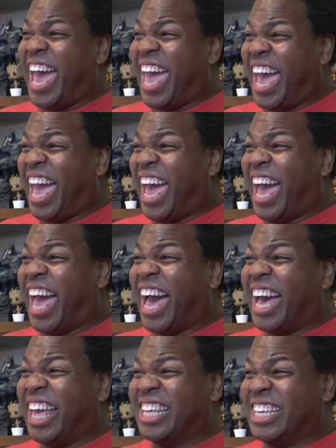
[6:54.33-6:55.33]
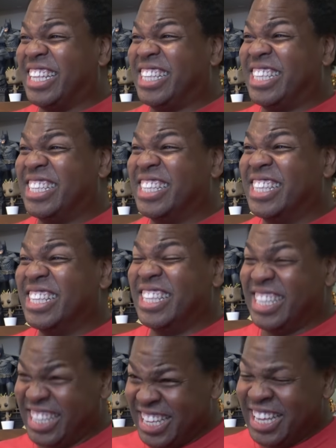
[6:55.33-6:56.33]
boy, after this 6
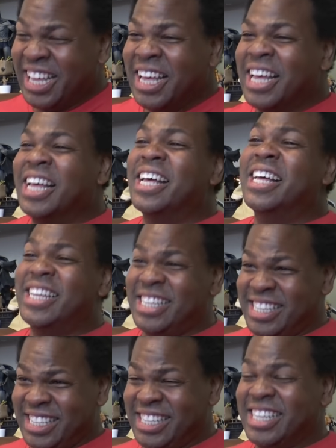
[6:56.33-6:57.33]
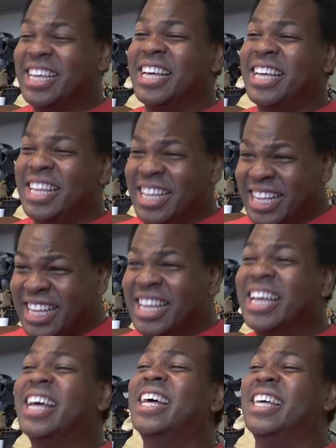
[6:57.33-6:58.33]
to 8 weeks, when I get back to functioning,
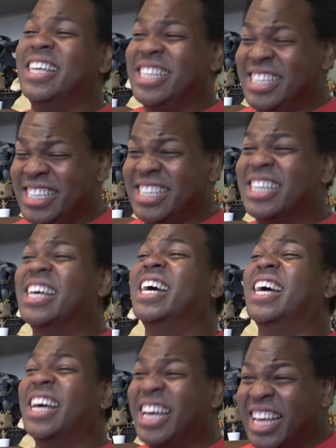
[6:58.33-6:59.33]
I'm going to light your asses